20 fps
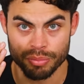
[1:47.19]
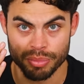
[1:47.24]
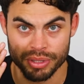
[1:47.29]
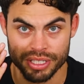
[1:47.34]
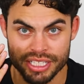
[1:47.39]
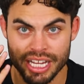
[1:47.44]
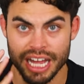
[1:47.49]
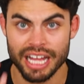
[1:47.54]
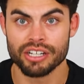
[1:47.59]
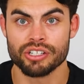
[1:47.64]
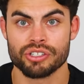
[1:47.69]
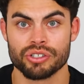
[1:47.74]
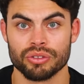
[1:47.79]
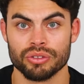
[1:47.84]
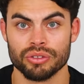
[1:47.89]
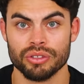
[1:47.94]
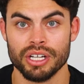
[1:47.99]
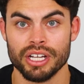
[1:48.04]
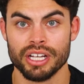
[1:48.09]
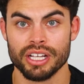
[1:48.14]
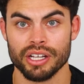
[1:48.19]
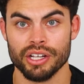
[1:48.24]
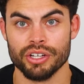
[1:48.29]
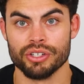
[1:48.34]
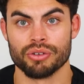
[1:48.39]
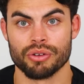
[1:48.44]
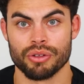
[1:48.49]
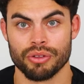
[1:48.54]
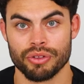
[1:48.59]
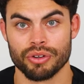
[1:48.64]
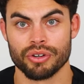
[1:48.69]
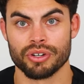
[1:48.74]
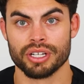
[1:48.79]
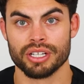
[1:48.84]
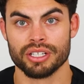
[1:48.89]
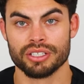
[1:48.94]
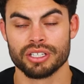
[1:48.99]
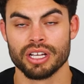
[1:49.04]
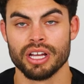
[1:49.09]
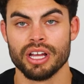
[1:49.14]
potential in your
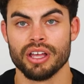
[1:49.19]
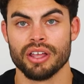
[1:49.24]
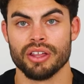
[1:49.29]
30s,